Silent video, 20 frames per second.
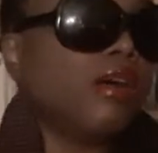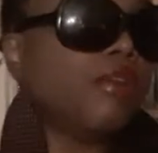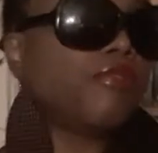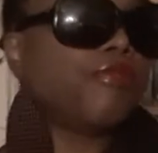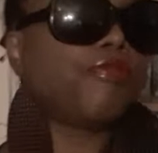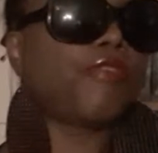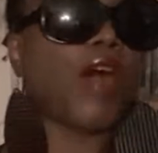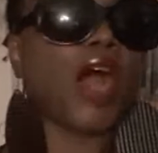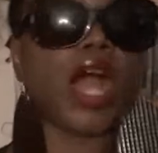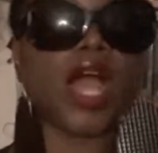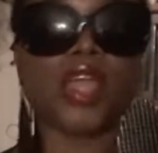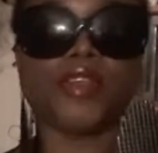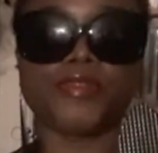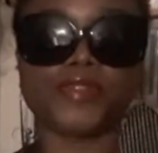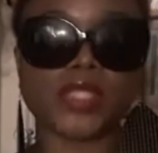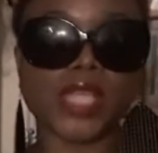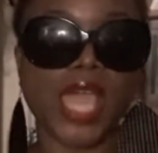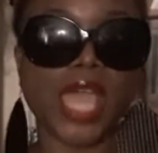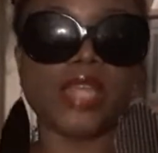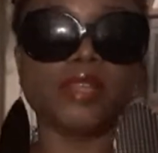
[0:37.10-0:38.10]

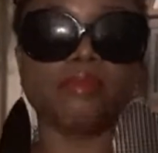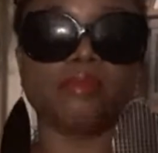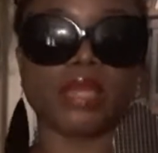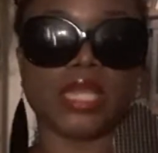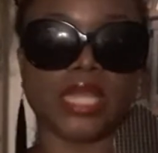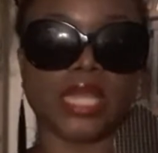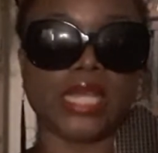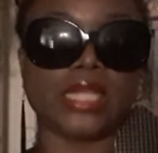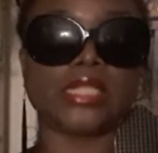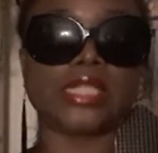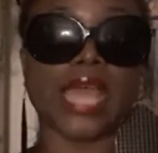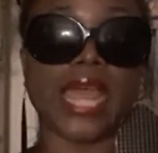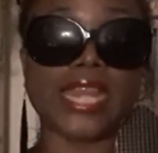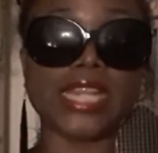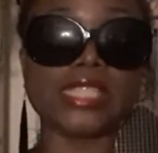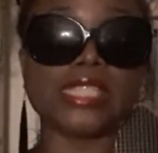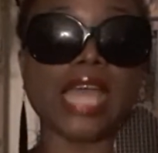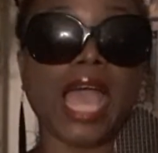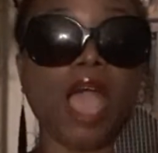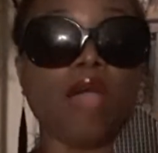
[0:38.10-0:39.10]
5, 10 minutes, and
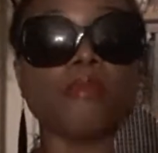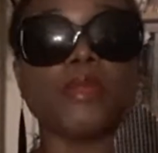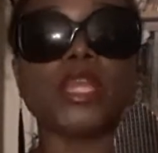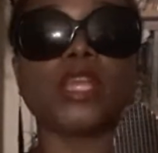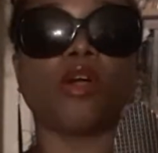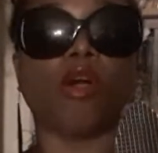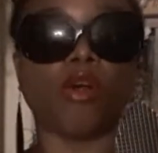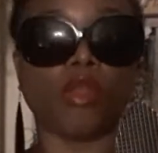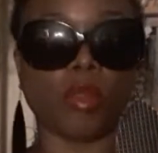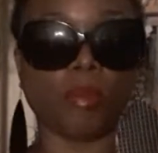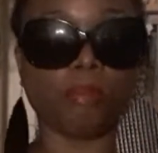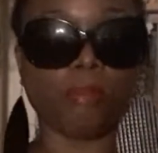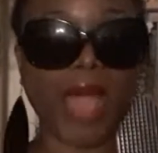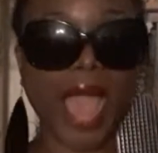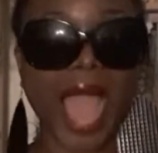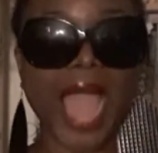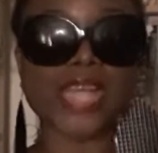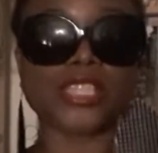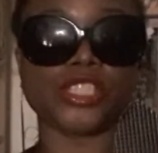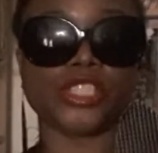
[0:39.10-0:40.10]
it's happening on a
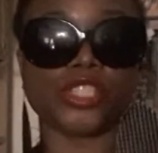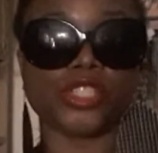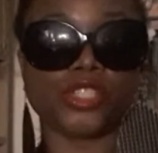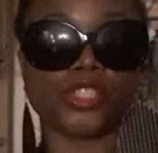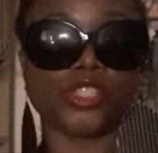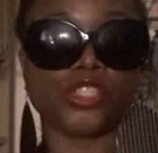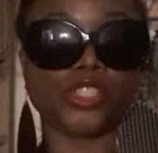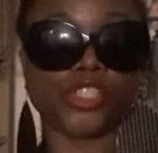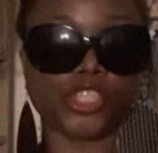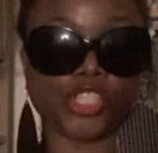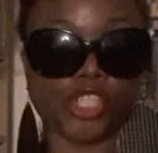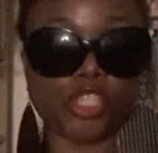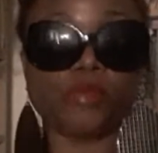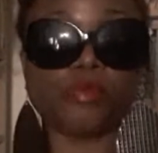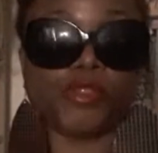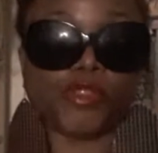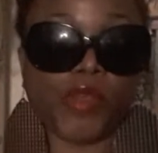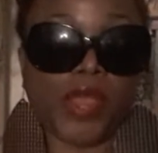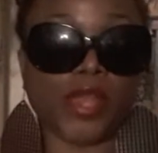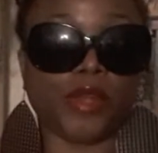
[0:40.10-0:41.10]
packed
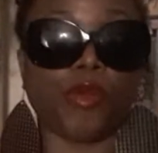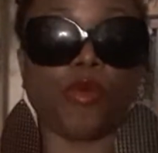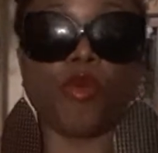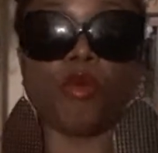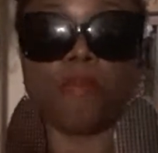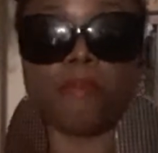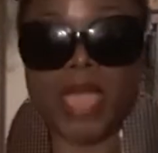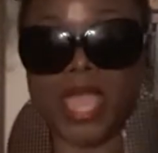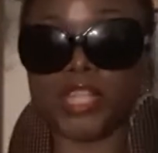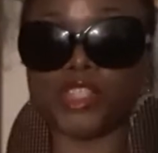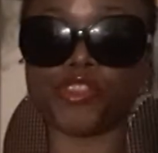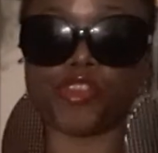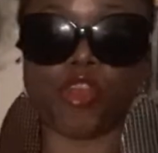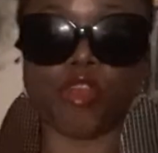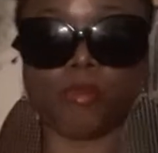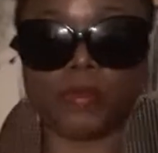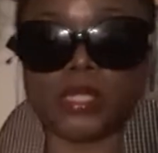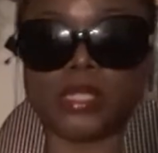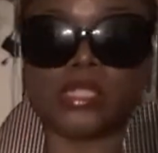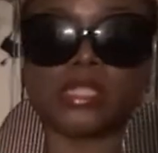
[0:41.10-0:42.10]
tube train or a
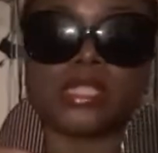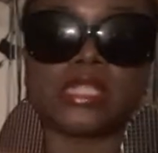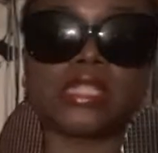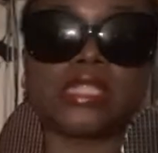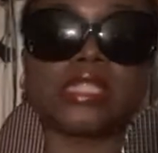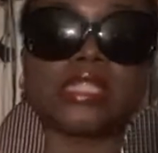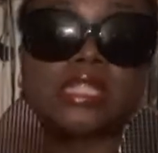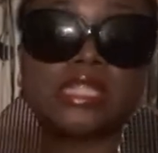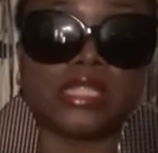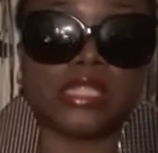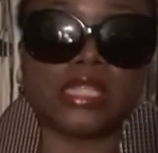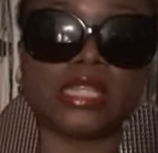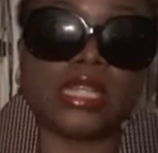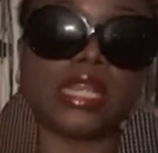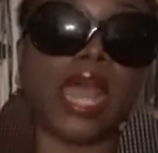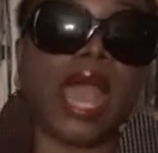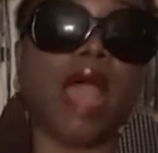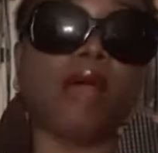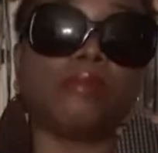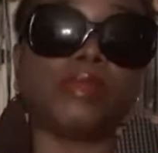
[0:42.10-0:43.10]
metro, because this is an incident
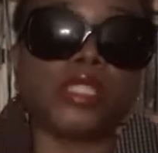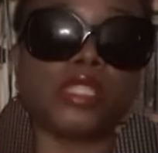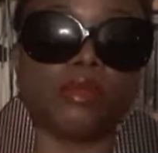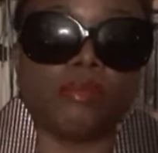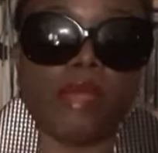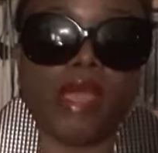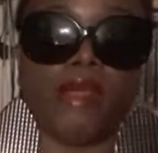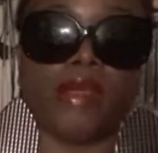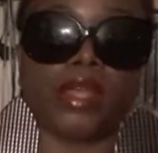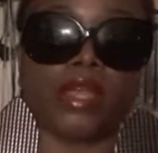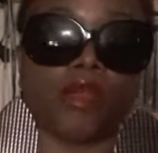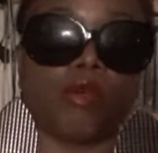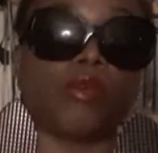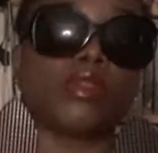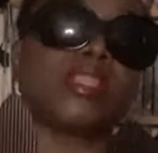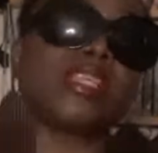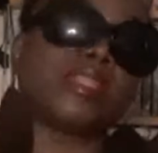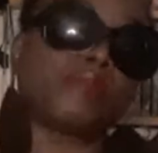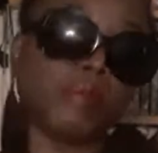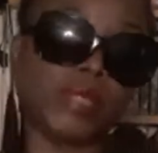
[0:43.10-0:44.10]
that happened in America,
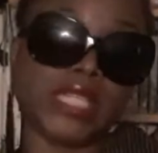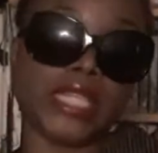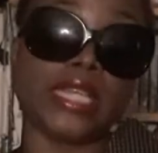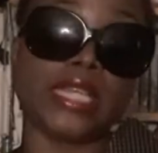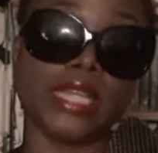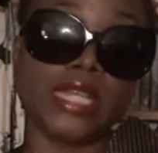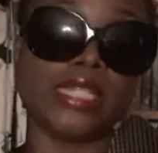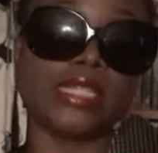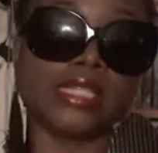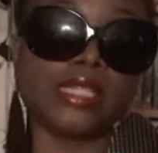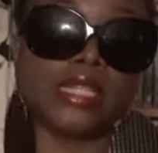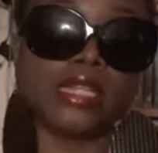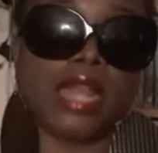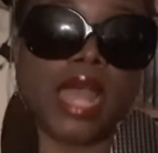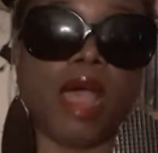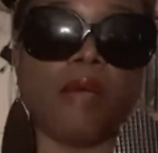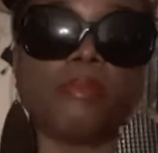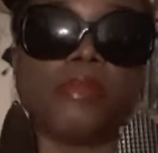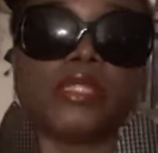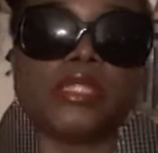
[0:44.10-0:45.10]
or this particular incident
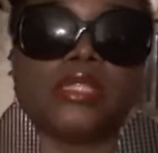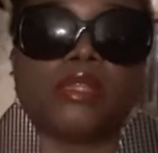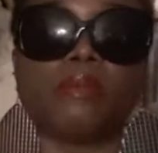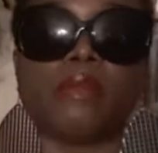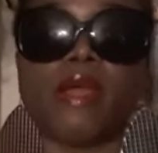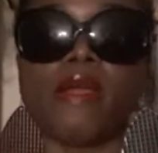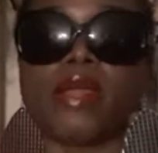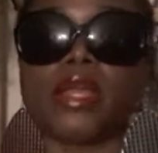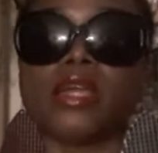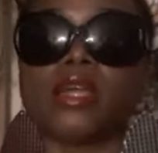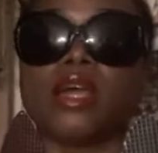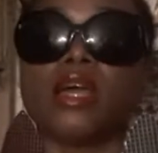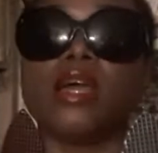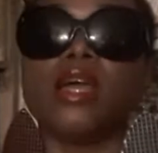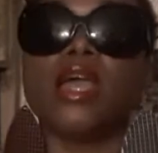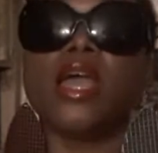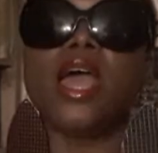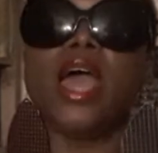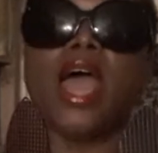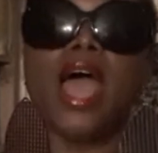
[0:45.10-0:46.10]
happened in America.
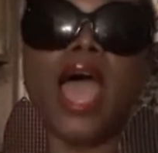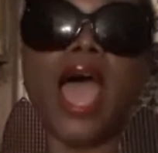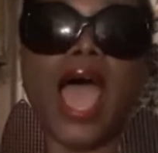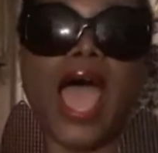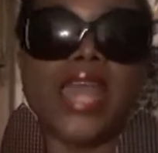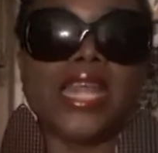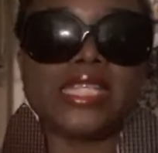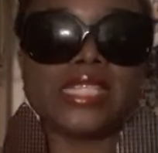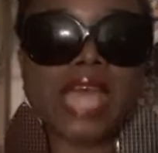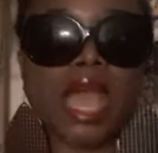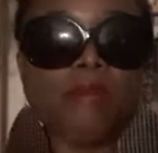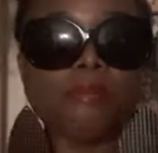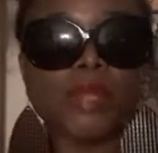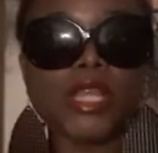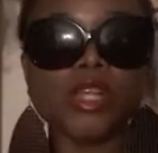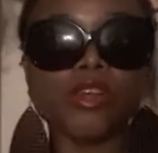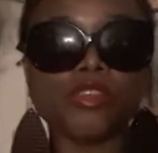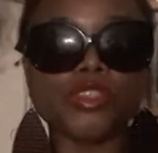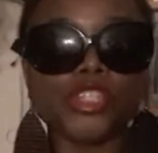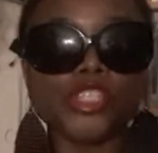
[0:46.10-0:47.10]
And it's
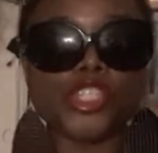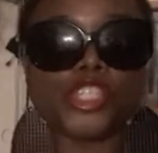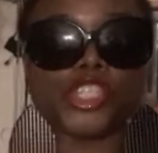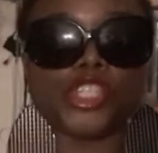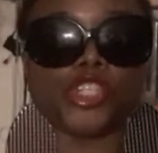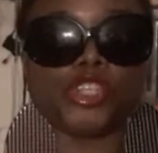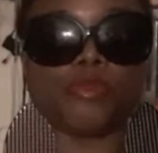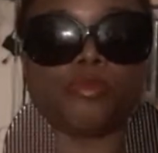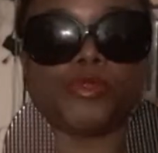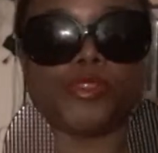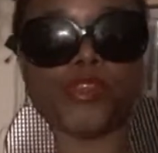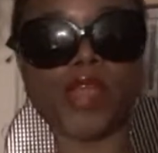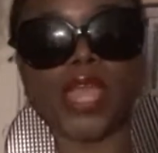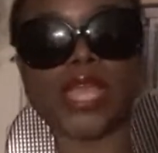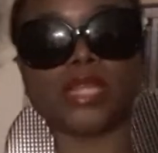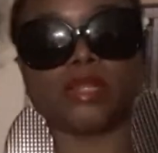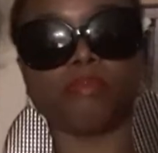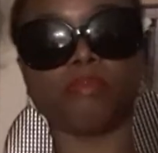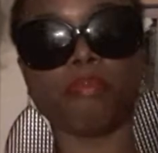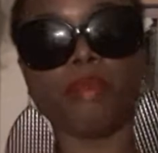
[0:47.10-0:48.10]
happening on a tube
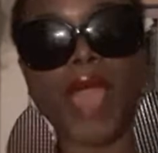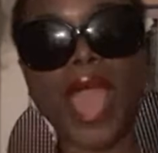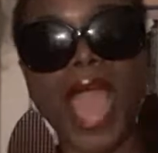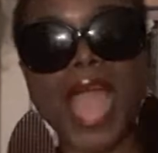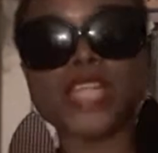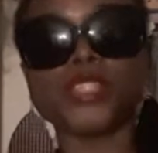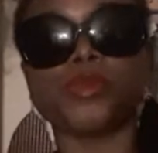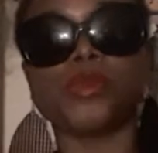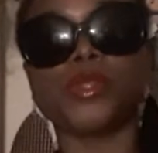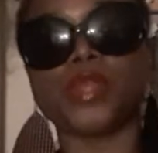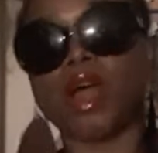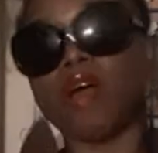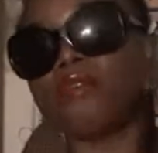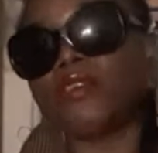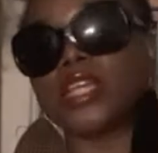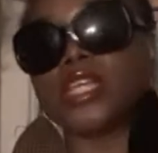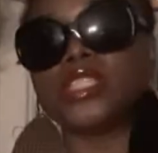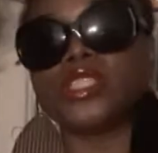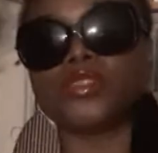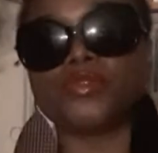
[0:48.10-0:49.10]
train packed with
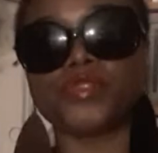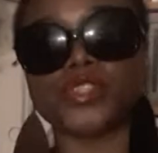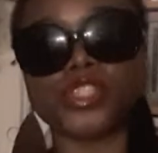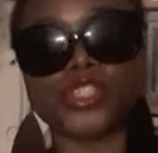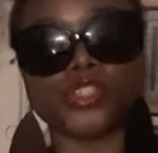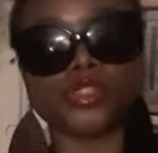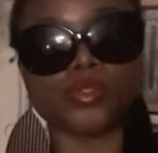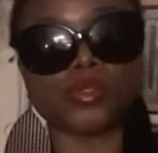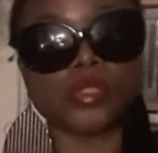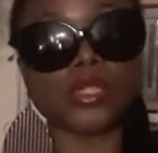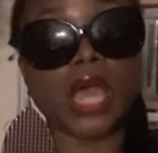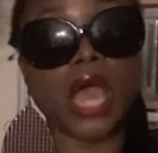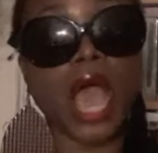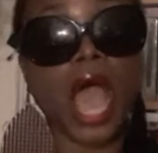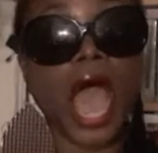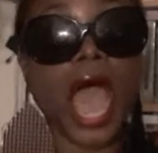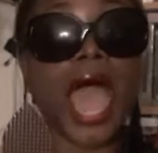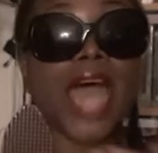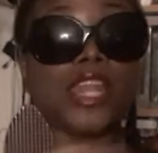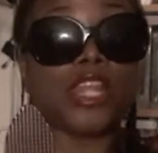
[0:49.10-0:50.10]
other individuals
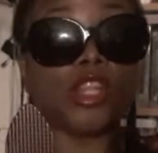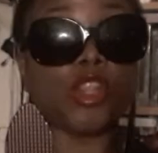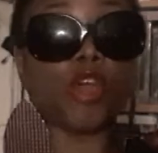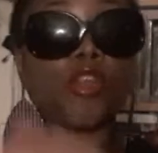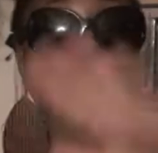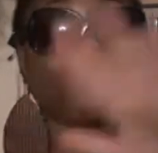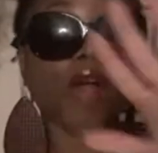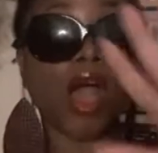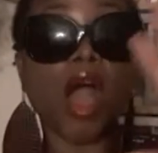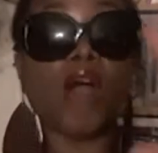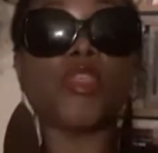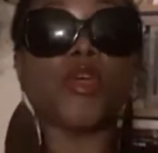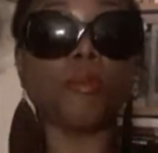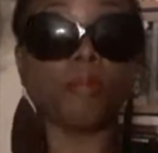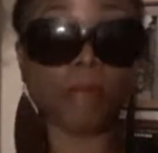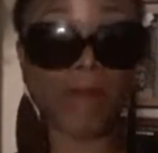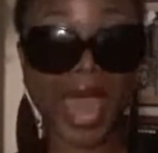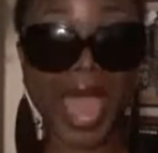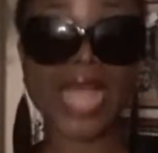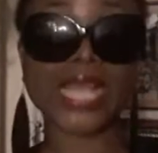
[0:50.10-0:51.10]
and a lot of other
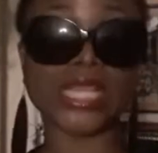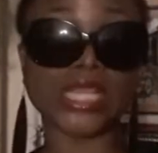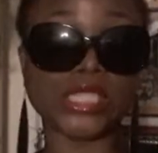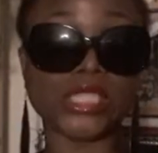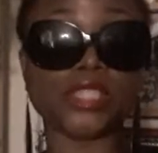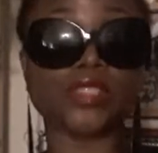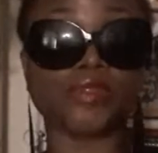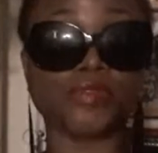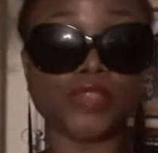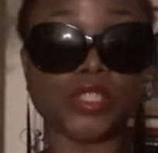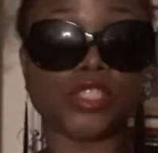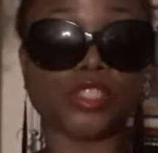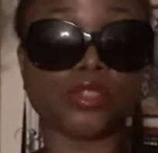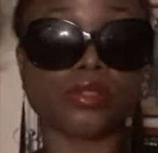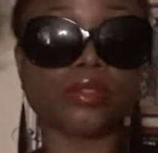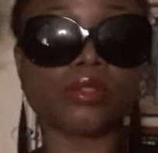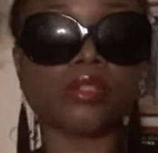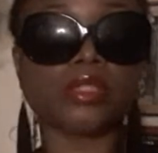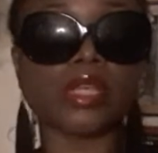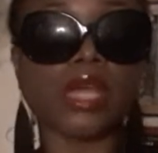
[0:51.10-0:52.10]
black
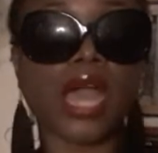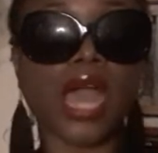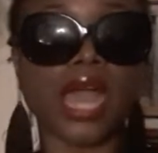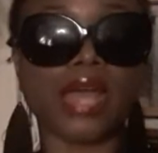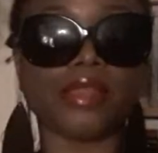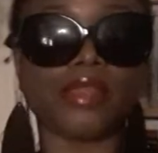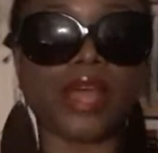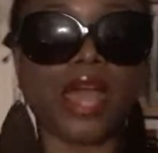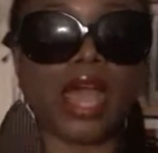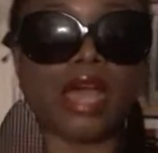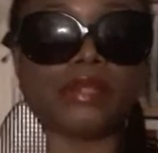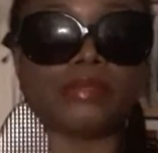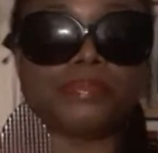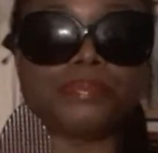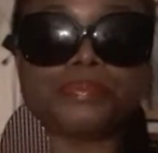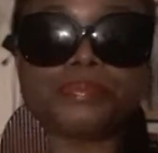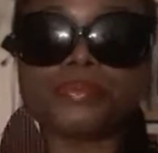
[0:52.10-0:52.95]
individuals at that.